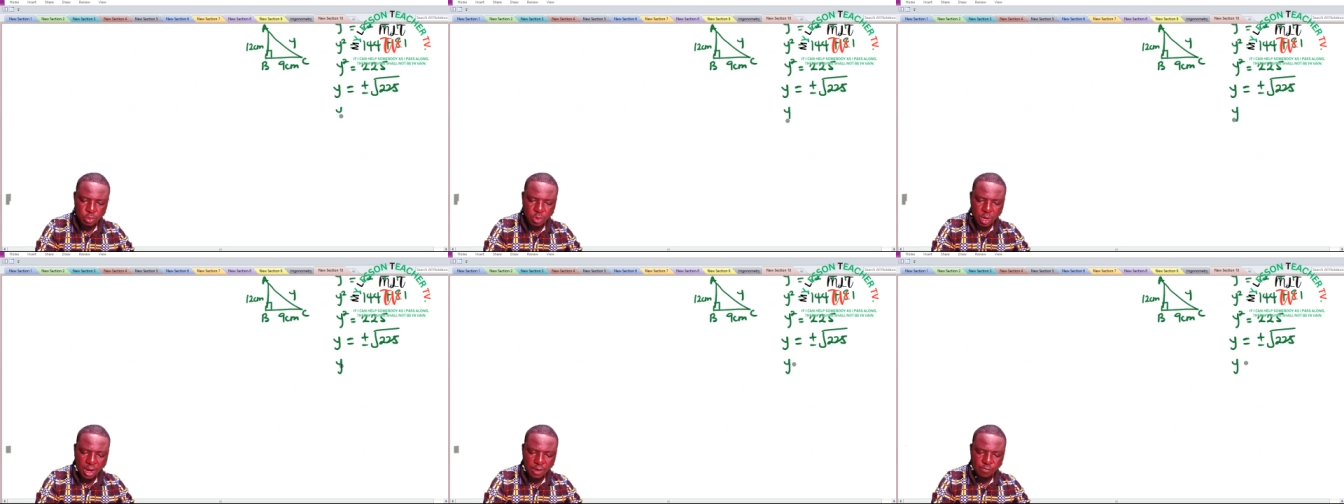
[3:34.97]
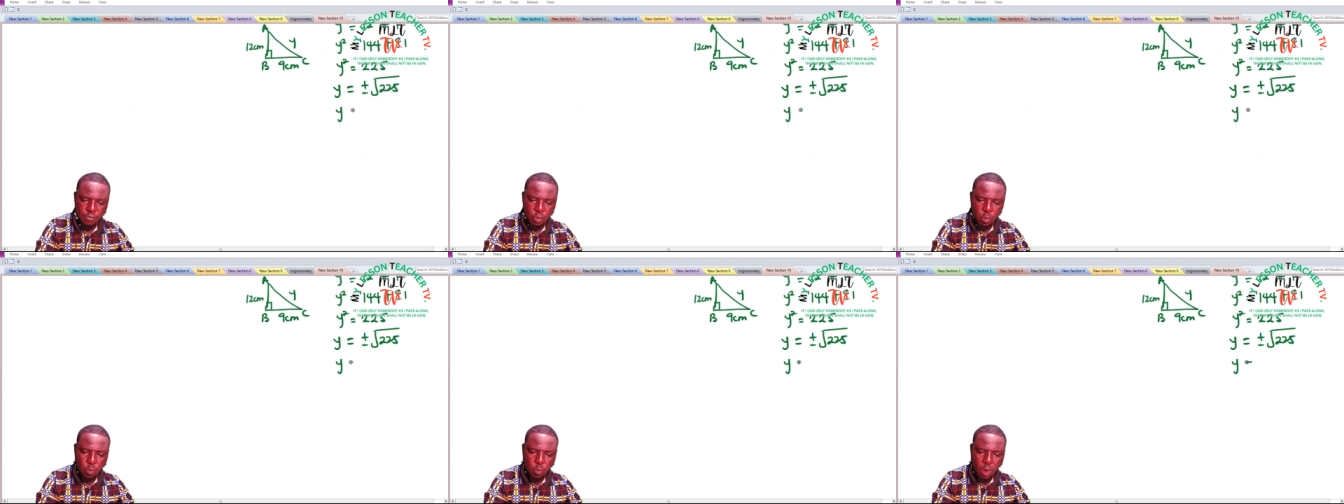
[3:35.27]
you
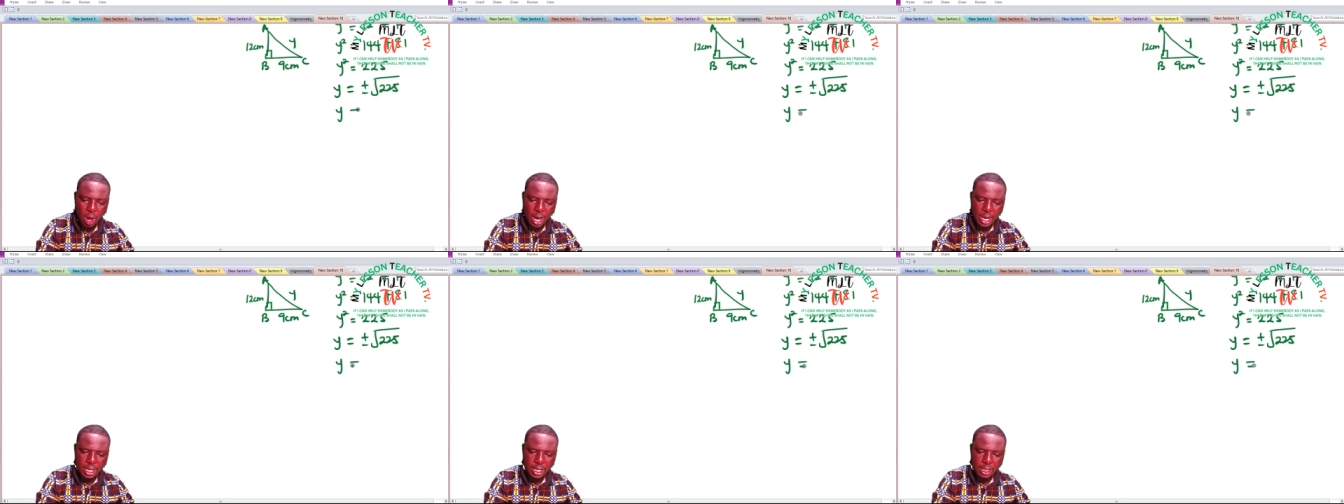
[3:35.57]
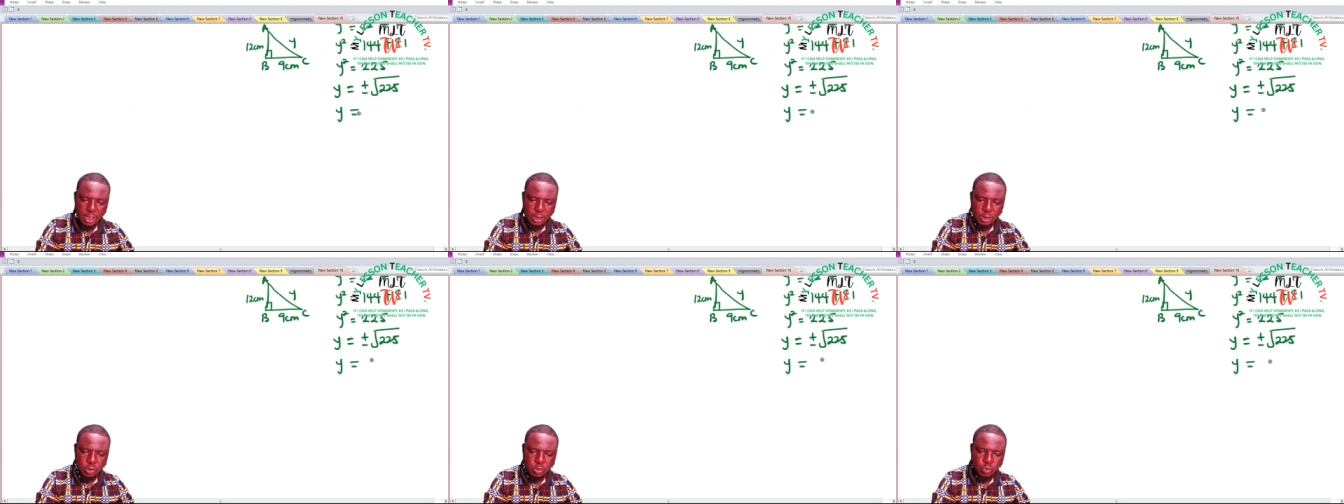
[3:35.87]
have your
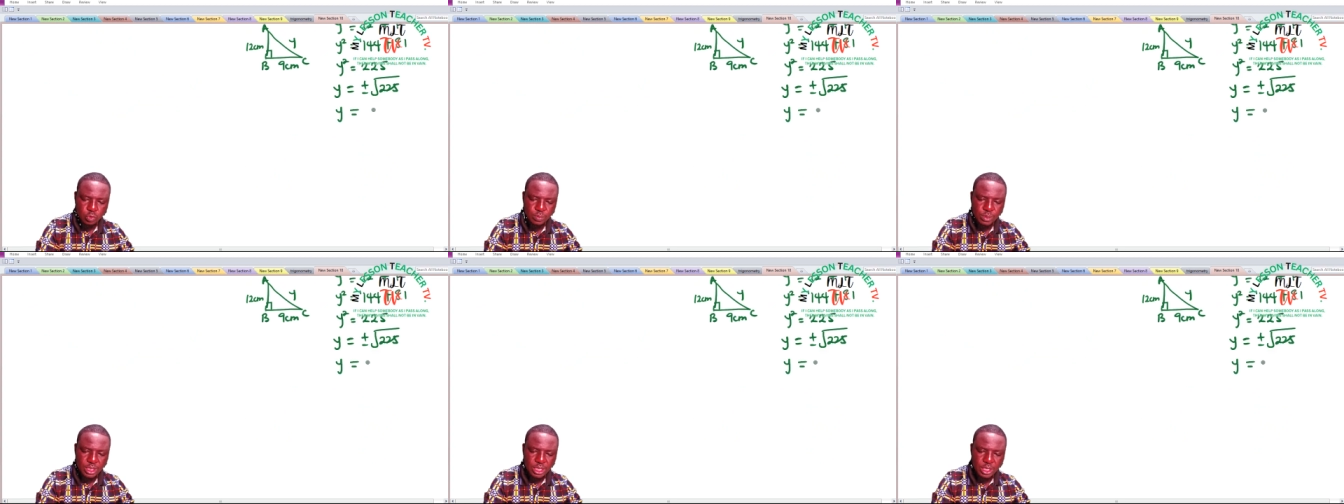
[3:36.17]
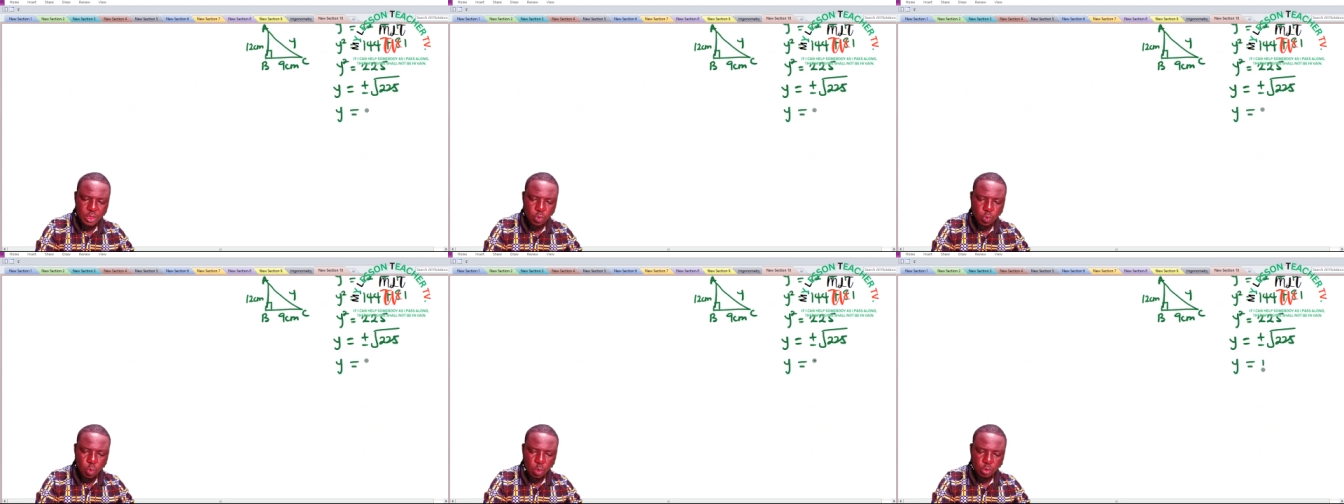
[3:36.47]
Y to be
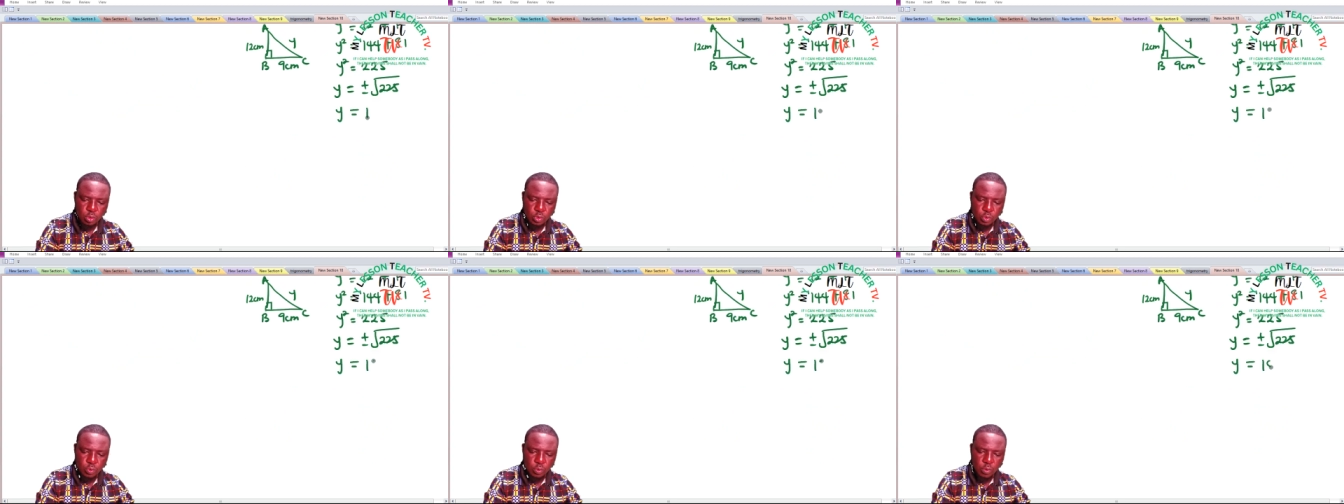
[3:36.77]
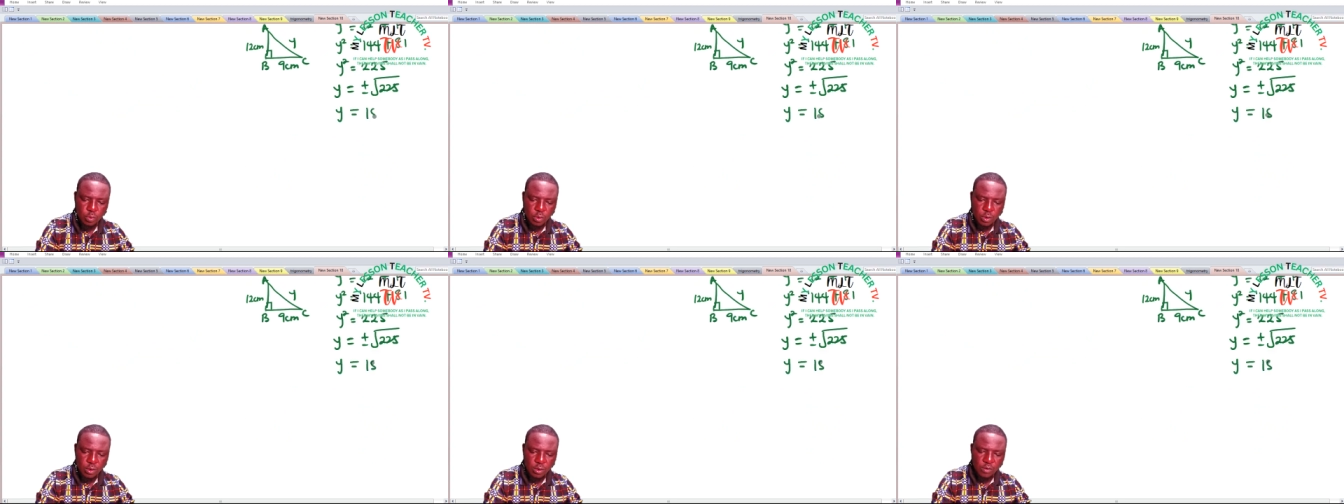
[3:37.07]
equal
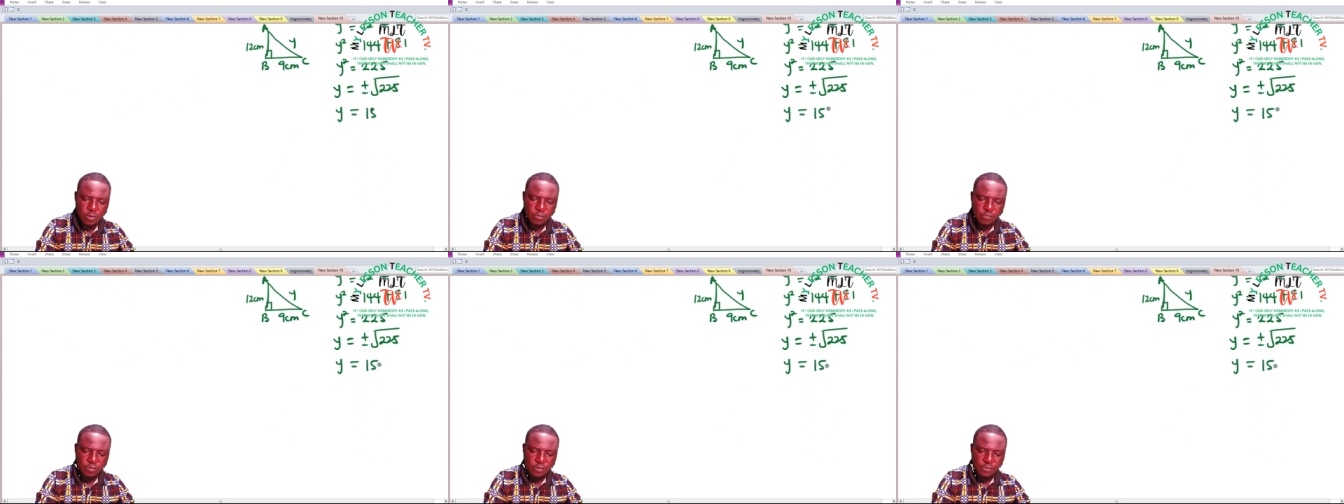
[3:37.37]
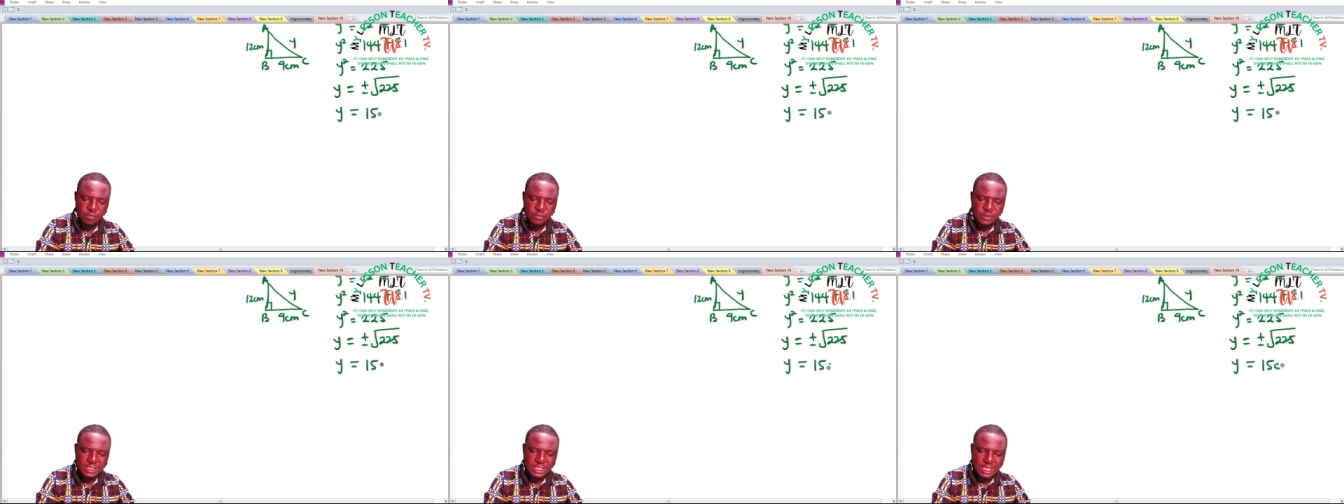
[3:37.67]
to
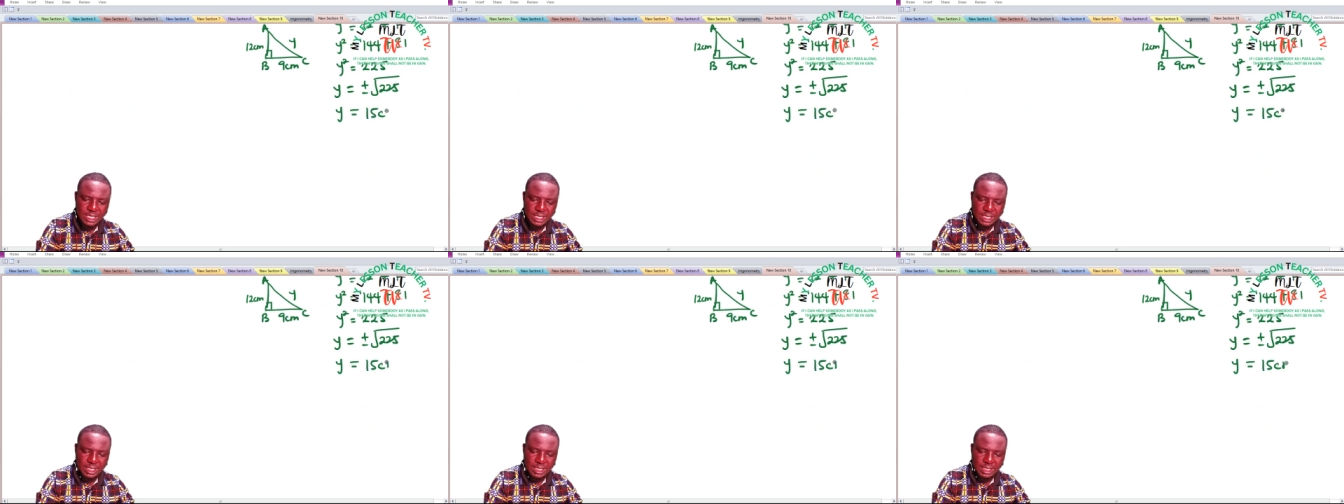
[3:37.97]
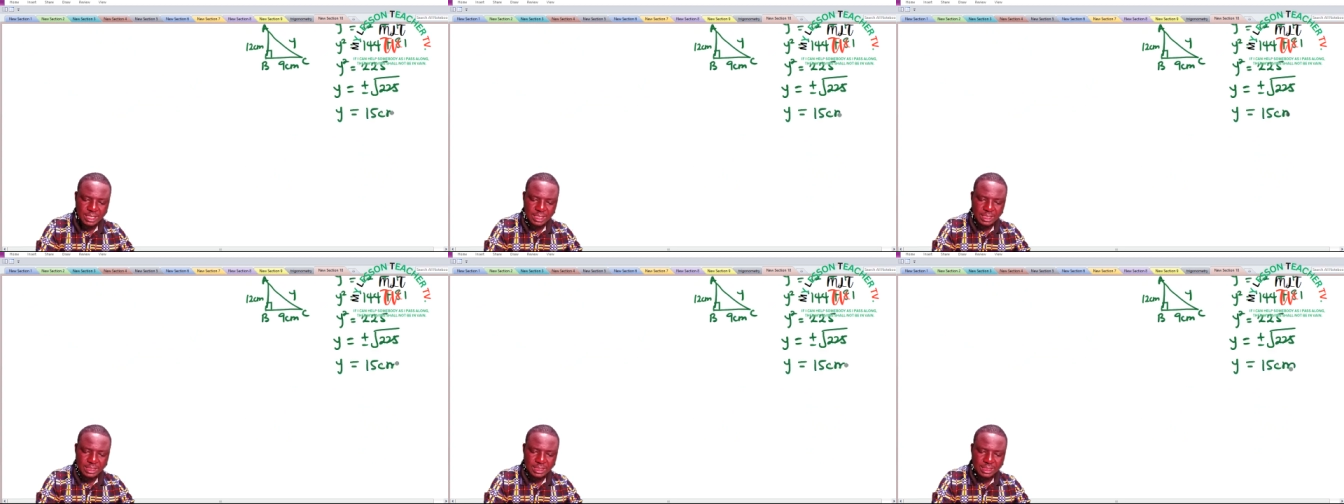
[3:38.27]

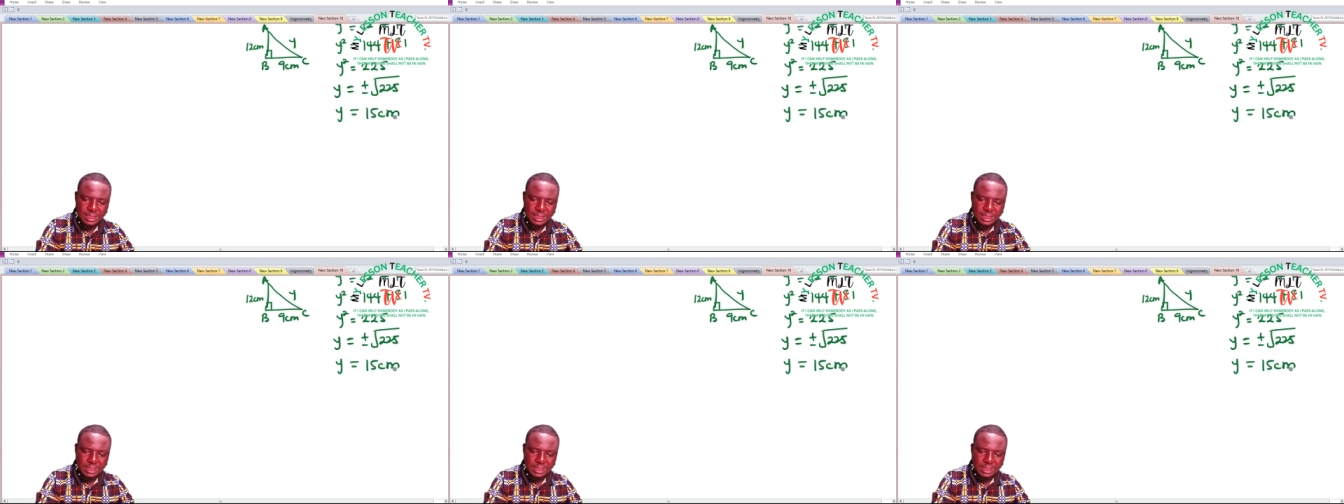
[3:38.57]
fifteen